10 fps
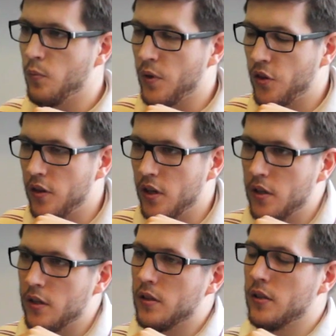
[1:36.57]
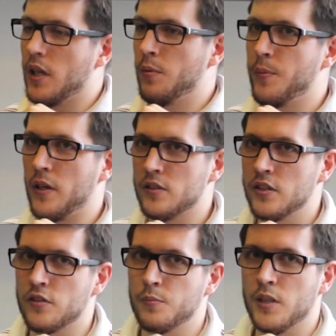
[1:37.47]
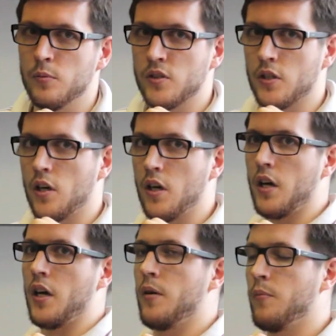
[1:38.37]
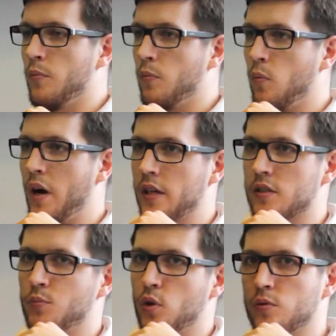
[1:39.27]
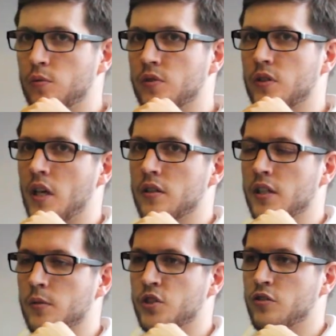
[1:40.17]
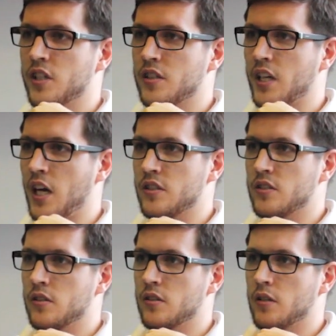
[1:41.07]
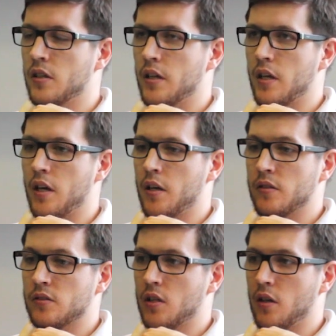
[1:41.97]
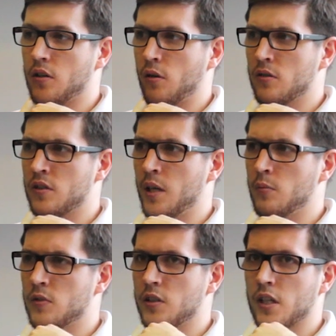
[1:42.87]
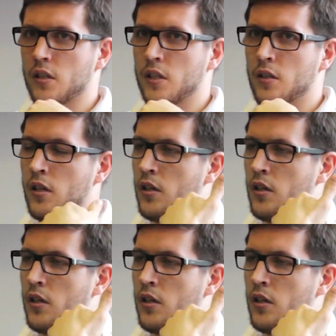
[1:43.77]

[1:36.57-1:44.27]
With the capabilities of being able to cut wax models and take them straight to casting, it's cut down time greatly.